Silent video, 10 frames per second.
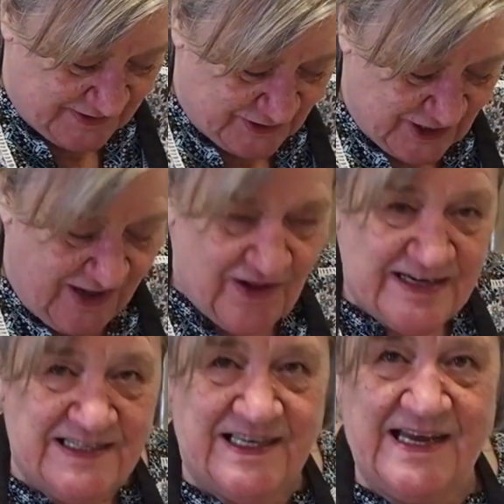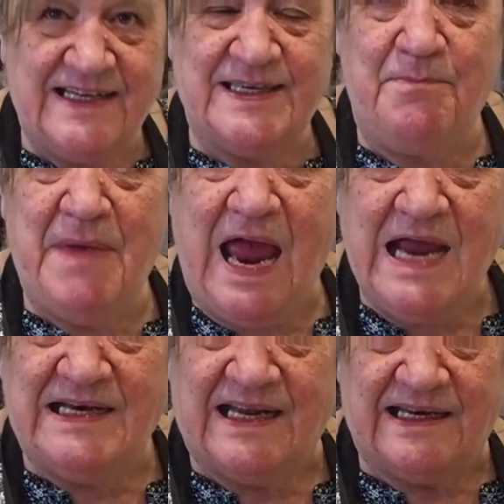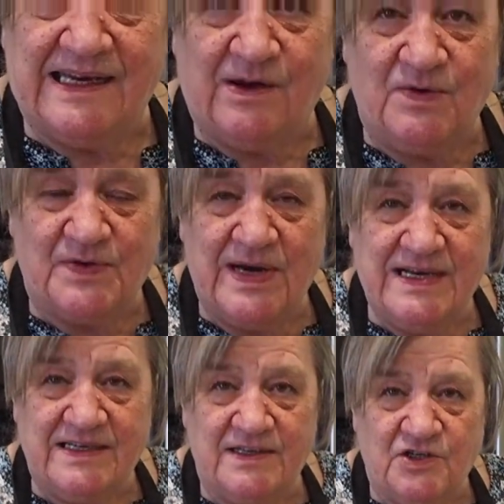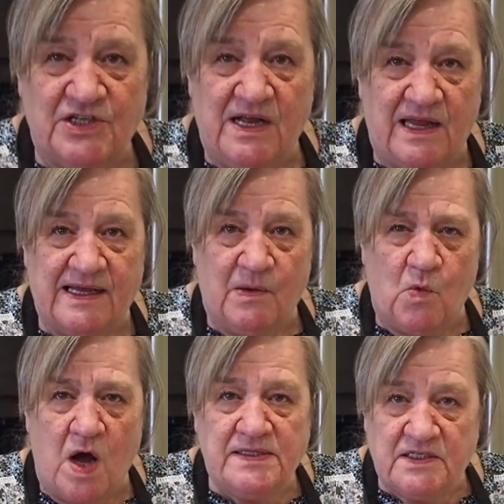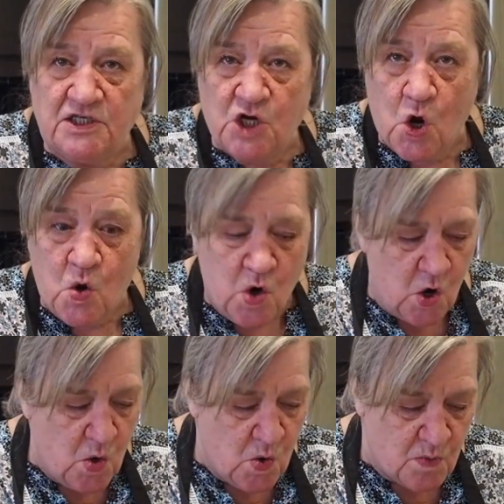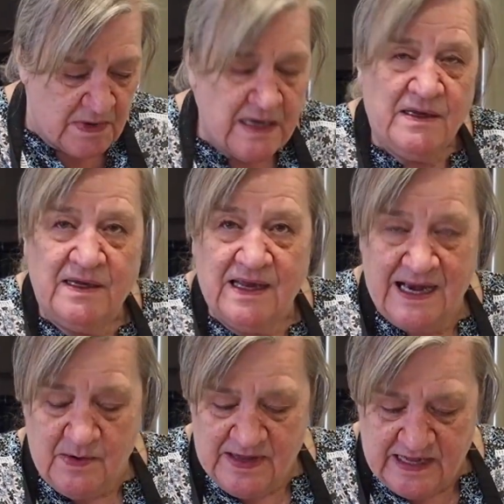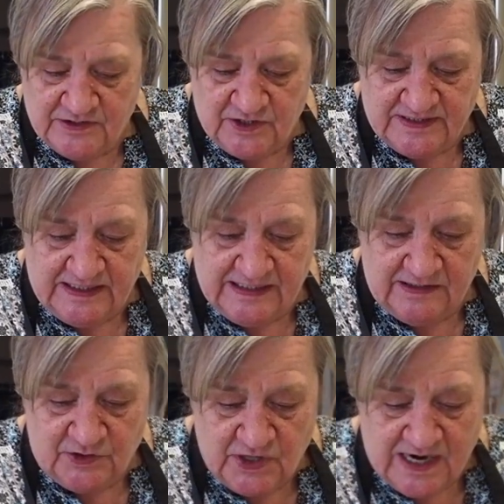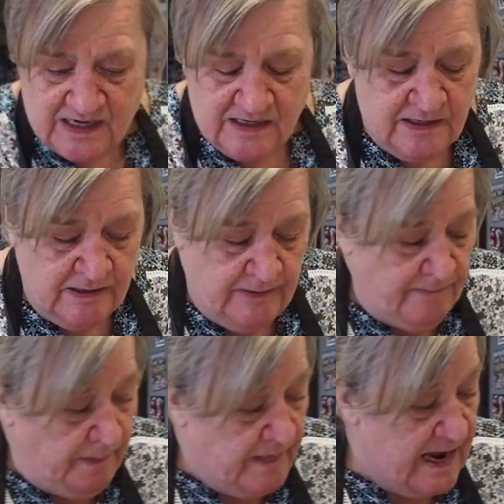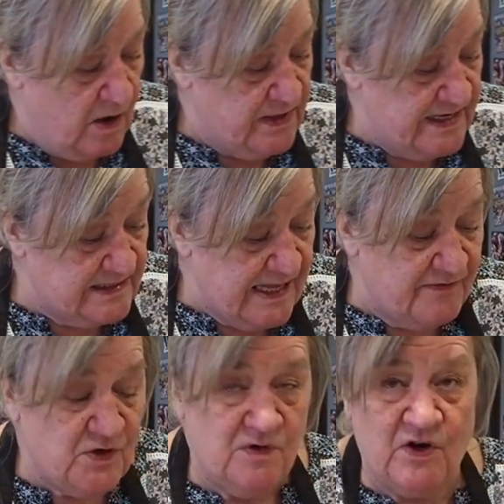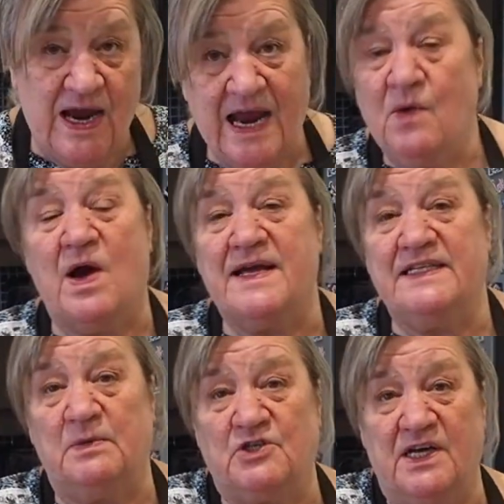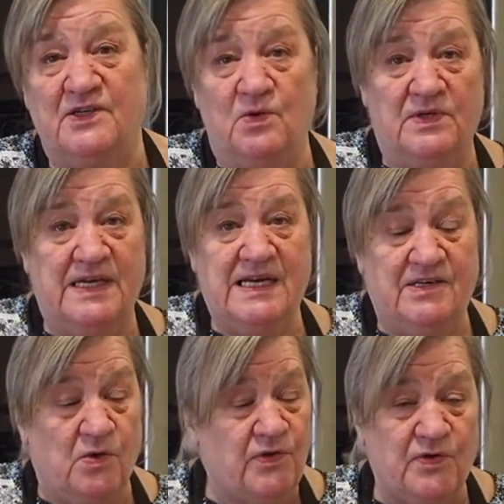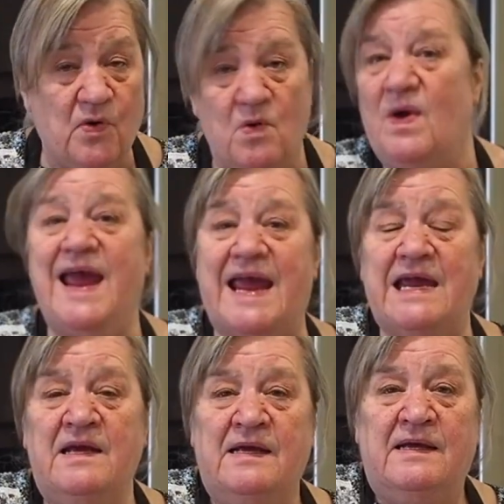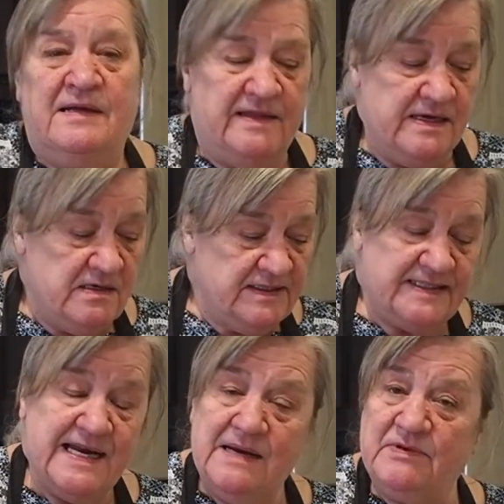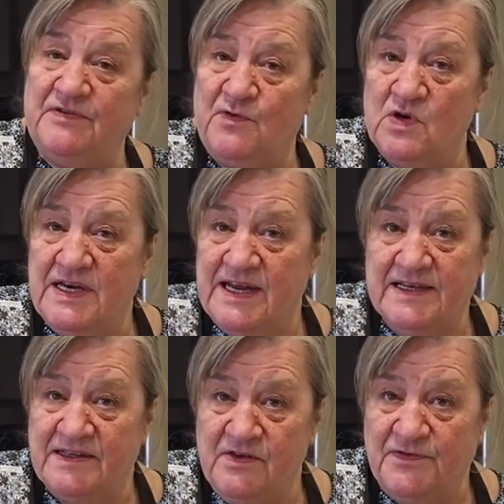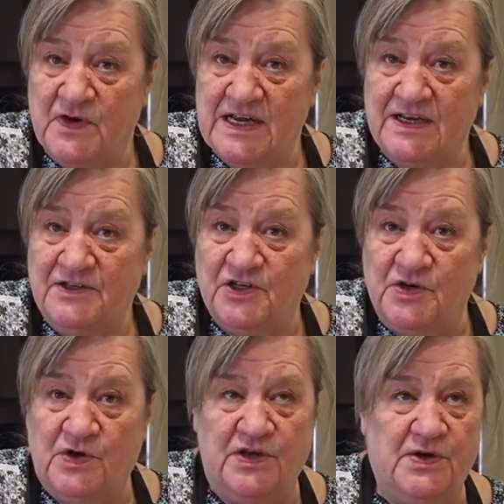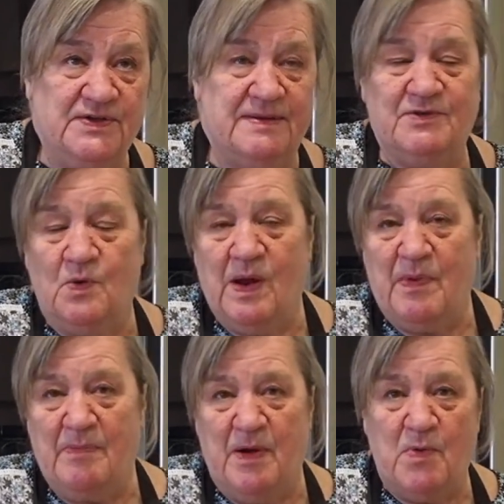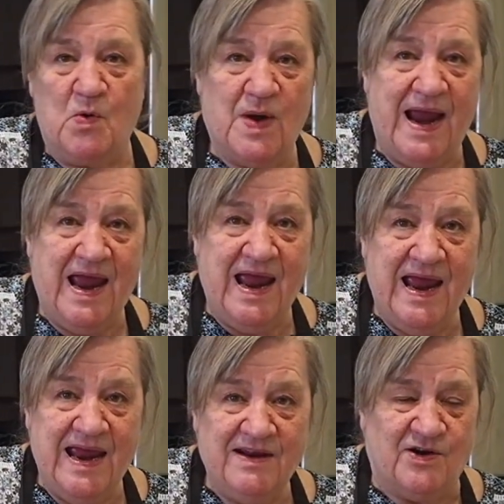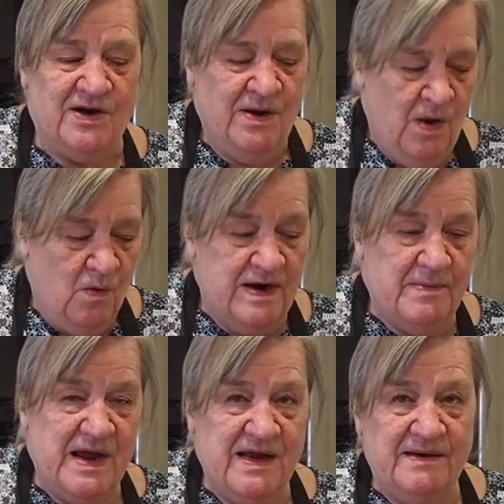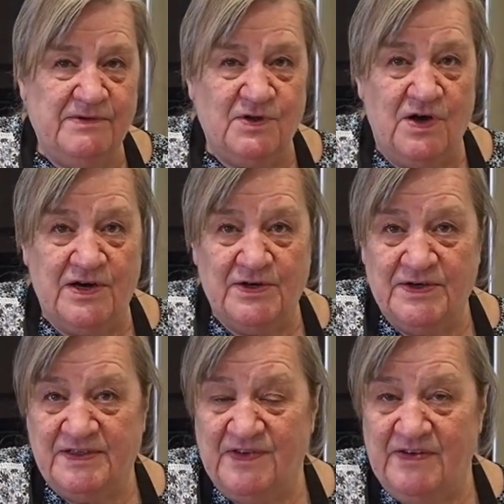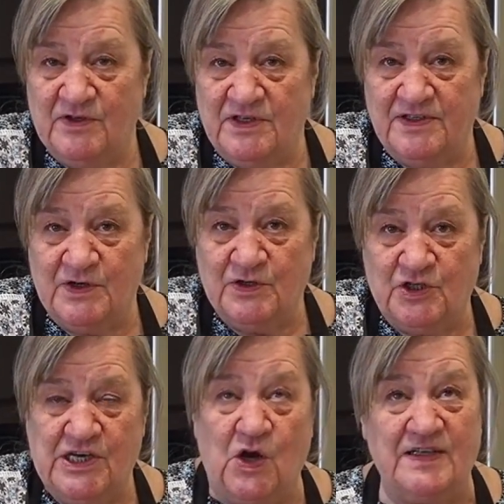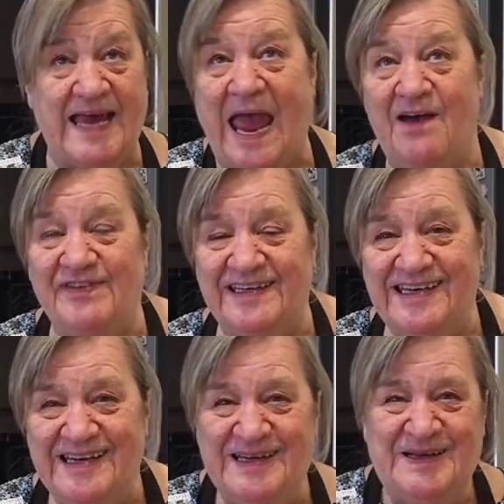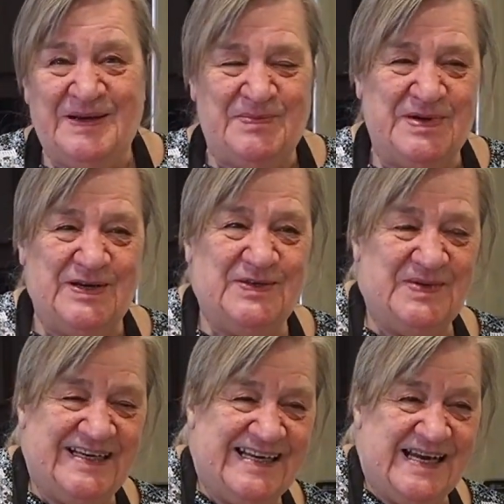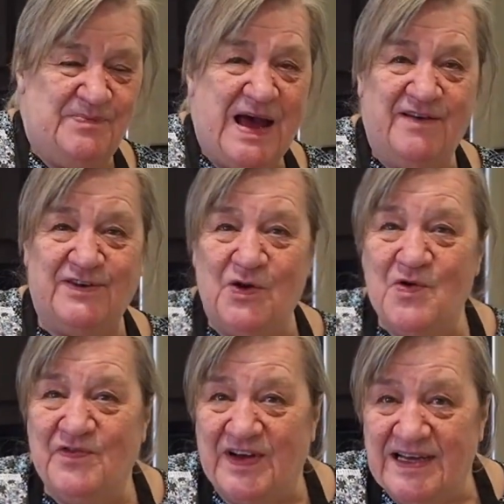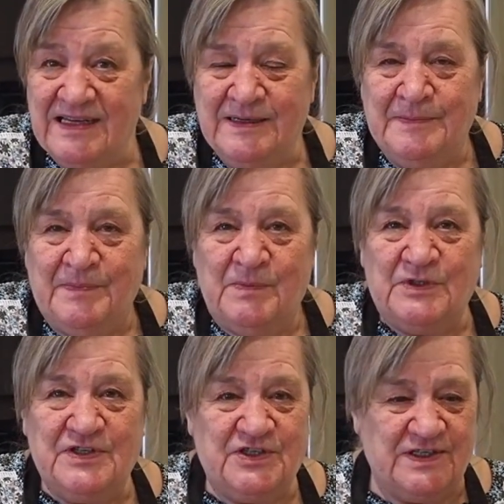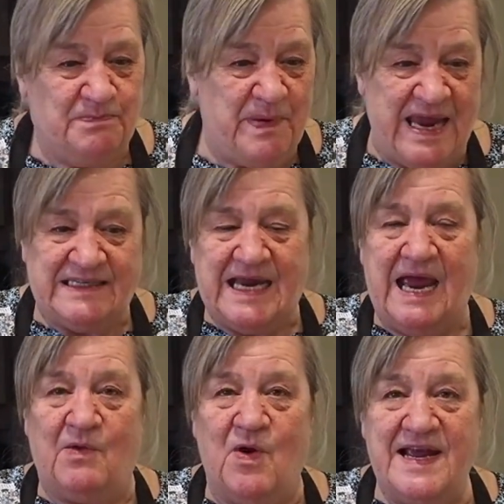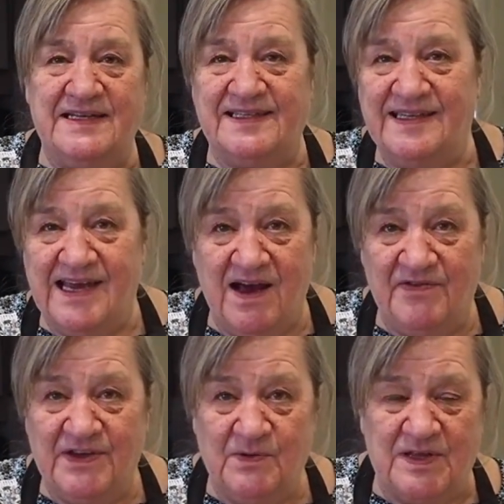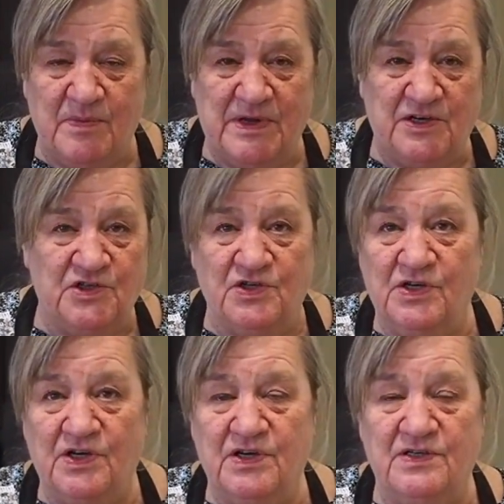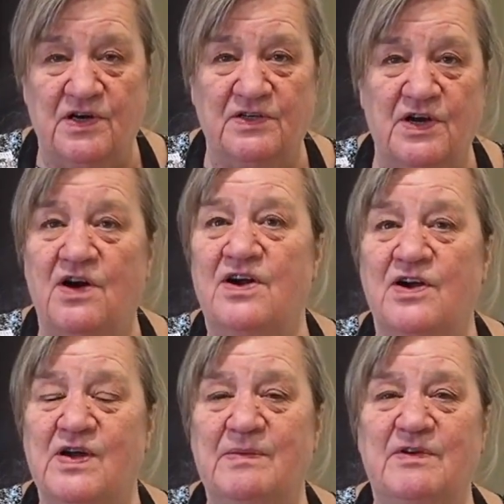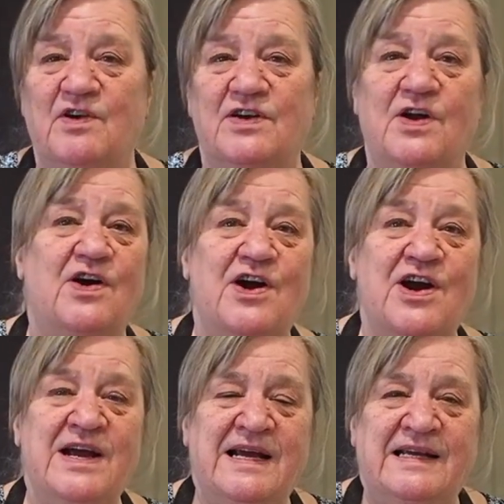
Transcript: the shell, and it's like it's a magnet. It goes right into the shell like it wants to go home. Anyway, that's just a little trick. Now these leftover egg whites, which I don't need, don't throw away. They'll stay up to 4 days in the fridge, and you could use them to whip up a meringue, or one of my daughter's favorite desserts she calls heaven, but is really a pavlova, which is just baked egg whites in the oven with a bit of sugar and tartar, cream of tartar,